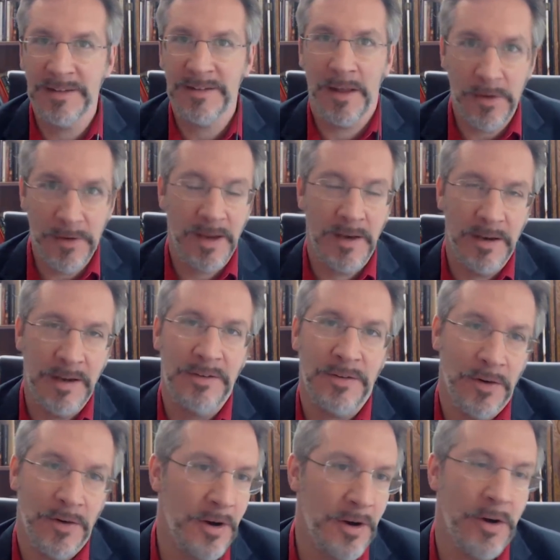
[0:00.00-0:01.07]
The other candidates
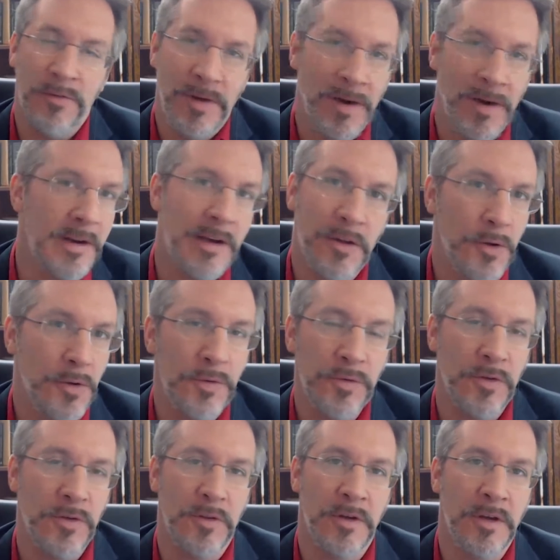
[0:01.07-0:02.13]
are all very close
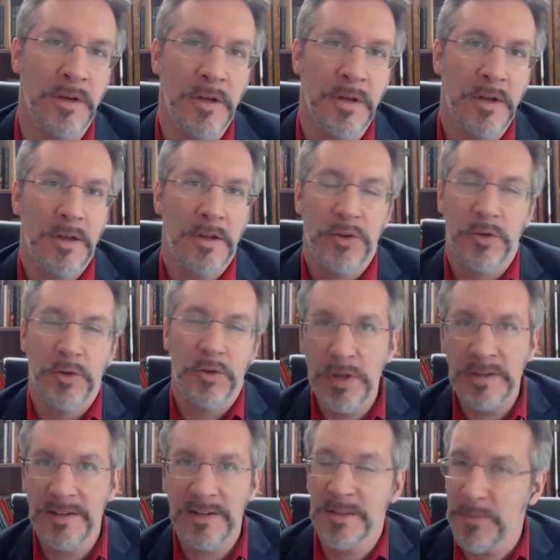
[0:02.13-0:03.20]
to the the ruling
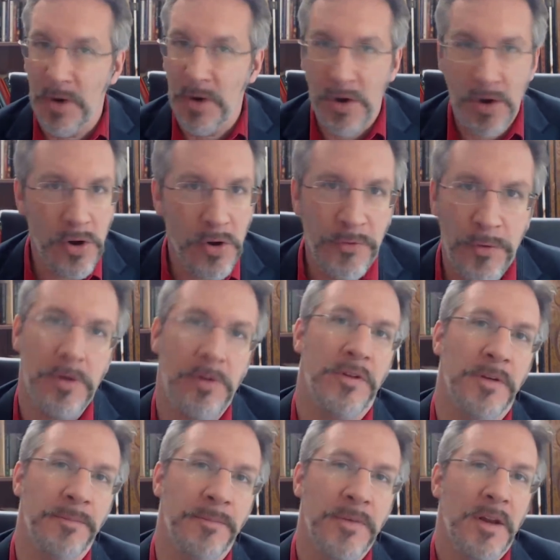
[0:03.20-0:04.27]
system. All four of
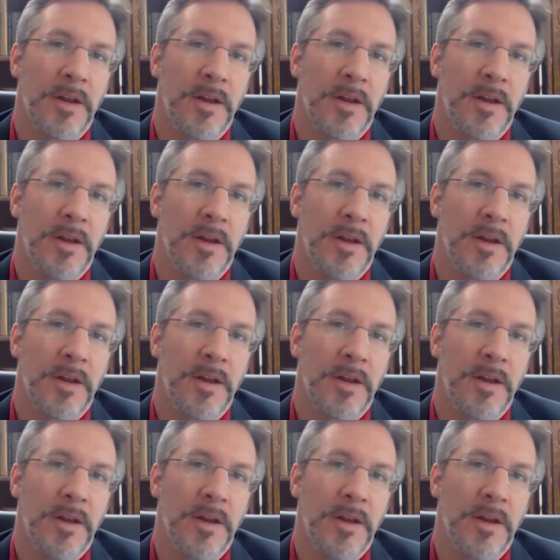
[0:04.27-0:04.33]
them.